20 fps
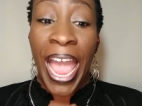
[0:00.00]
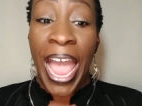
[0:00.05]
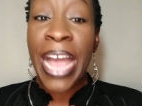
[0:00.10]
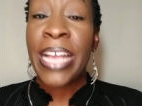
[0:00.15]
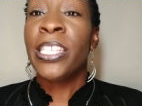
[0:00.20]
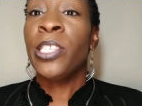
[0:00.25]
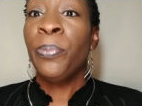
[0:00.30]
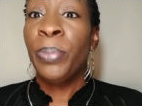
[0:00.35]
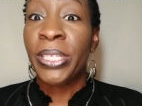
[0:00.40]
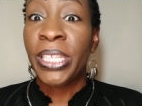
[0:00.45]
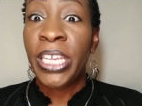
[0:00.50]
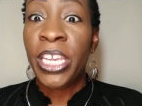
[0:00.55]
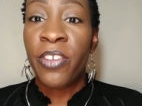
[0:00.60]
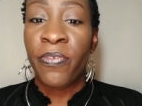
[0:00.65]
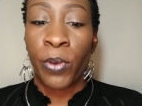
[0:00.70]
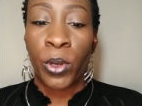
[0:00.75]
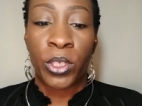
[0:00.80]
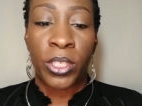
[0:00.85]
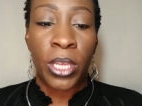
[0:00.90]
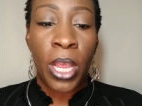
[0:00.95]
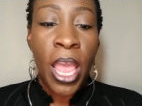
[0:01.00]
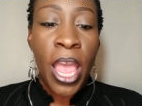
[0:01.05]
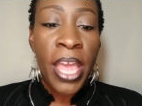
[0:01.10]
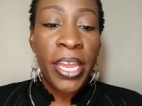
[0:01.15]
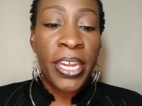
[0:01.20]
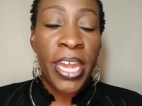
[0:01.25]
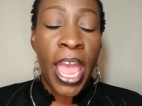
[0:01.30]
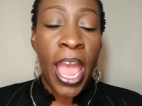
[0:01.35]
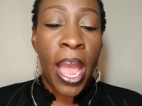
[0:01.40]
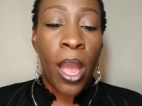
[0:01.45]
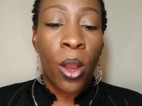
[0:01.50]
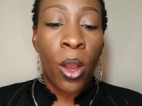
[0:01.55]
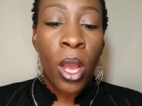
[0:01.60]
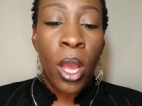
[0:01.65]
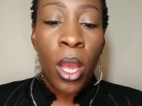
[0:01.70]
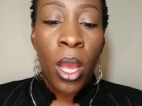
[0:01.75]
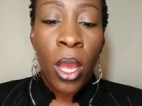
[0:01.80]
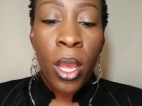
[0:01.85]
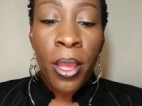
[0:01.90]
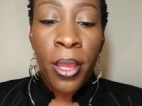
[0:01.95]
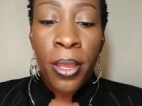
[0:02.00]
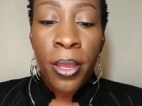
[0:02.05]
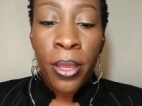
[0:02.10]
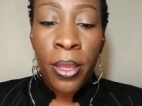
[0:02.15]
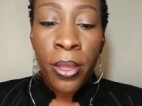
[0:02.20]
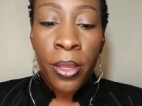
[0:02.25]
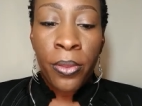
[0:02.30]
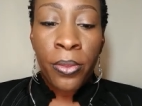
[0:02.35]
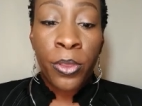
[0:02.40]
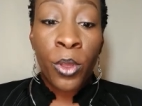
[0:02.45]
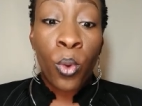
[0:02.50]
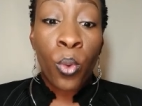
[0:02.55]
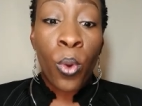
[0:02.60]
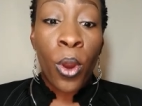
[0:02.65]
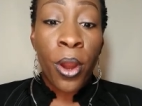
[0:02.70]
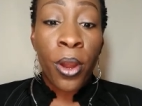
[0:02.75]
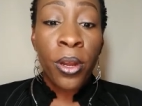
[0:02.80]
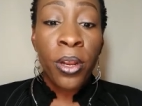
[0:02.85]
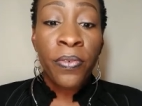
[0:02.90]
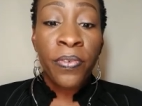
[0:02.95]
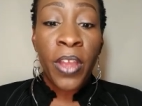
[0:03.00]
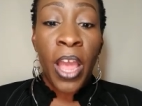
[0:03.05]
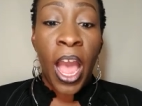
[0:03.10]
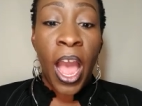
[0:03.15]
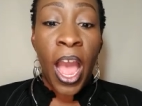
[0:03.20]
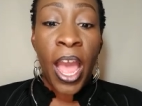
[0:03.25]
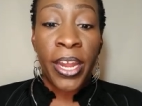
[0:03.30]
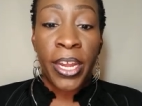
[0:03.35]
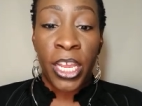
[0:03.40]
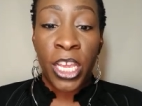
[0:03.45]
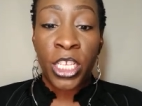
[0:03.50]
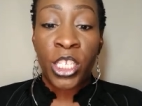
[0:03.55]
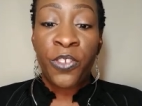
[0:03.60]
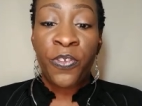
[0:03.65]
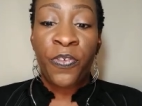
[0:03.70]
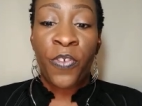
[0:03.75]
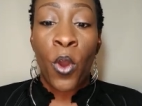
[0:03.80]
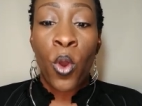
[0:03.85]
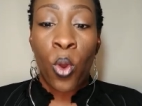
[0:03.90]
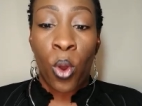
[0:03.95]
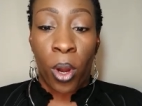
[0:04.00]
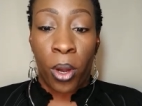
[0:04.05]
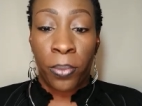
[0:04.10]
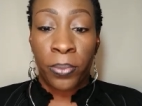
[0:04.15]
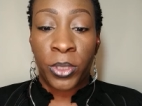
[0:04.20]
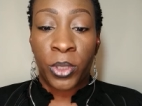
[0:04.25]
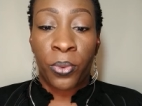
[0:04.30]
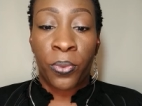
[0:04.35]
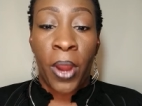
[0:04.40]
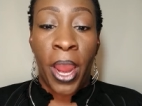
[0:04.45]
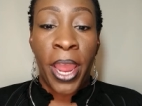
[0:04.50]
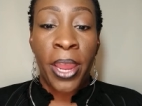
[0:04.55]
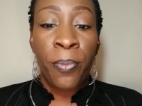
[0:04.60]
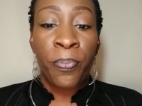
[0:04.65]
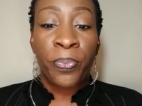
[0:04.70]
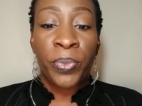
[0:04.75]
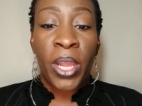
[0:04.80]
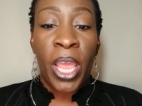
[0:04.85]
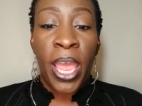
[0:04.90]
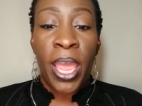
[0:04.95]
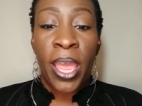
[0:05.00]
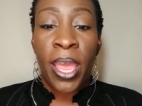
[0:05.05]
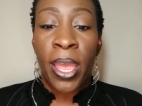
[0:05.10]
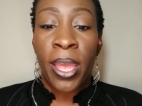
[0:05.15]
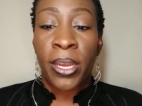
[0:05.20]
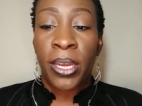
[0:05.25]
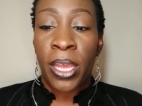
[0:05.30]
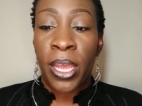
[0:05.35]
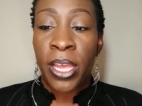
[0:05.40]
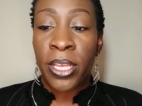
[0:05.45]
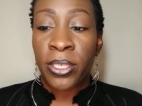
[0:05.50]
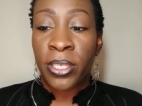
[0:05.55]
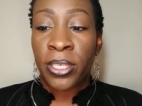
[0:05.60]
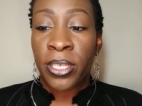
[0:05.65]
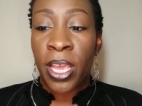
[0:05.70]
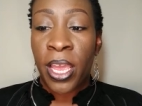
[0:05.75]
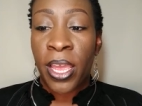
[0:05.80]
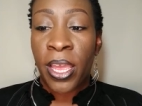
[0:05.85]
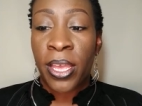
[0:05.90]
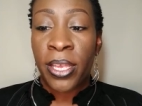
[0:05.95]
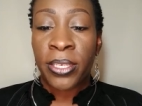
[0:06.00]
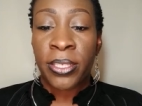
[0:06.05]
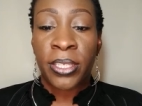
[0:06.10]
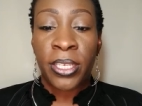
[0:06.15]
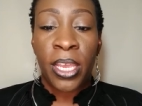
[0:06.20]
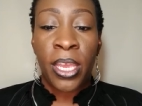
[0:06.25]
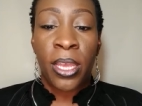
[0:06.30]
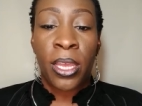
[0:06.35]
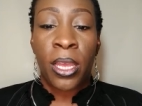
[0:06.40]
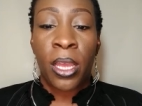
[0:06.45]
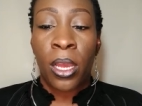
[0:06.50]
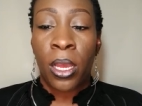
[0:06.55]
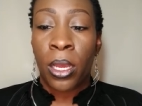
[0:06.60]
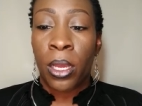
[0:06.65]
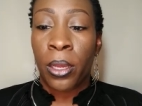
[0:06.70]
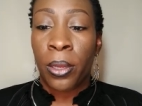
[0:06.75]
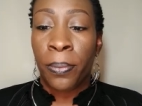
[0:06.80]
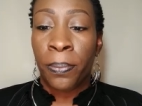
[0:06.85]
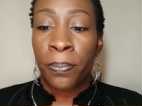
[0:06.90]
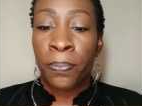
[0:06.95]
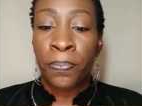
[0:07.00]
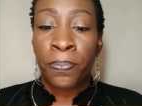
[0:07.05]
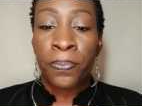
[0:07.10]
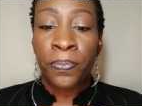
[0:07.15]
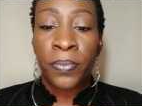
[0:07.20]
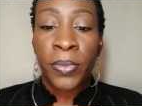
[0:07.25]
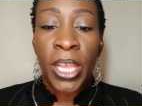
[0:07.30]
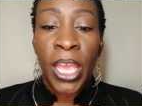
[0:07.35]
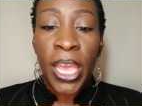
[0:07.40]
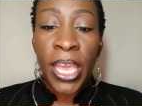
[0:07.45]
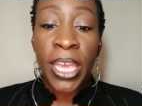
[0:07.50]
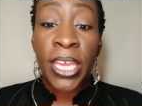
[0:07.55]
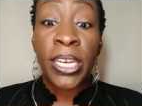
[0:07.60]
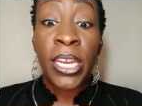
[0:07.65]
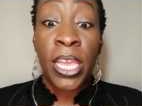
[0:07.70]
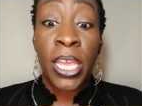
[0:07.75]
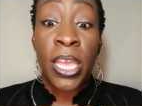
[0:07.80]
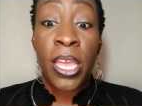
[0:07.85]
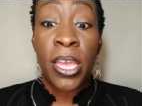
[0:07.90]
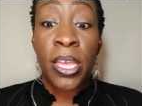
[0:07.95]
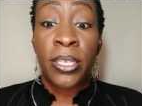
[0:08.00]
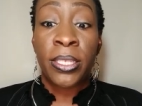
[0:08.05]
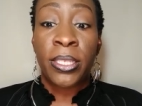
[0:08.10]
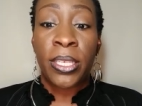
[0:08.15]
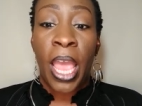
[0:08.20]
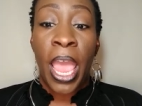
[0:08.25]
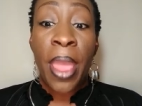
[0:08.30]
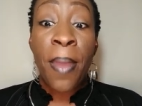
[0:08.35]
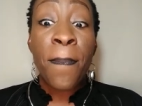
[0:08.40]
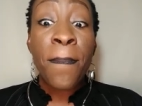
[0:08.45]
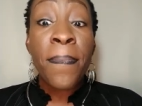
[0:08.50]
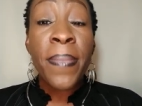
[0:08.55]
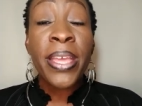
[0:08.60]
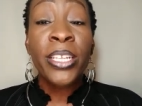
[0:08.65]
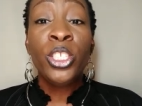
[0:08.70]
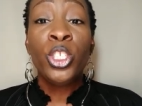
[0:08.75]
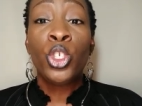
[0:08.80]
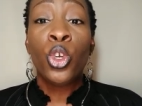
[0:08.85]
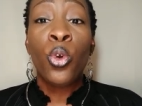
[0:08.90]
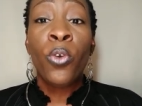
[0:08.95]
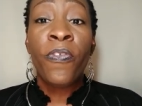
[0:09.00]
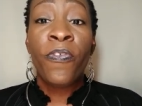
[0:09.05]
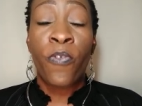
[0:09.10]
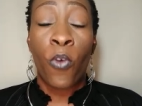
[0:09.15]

as believers. Now, the word of God is formed, right? And it says, um, it is a mental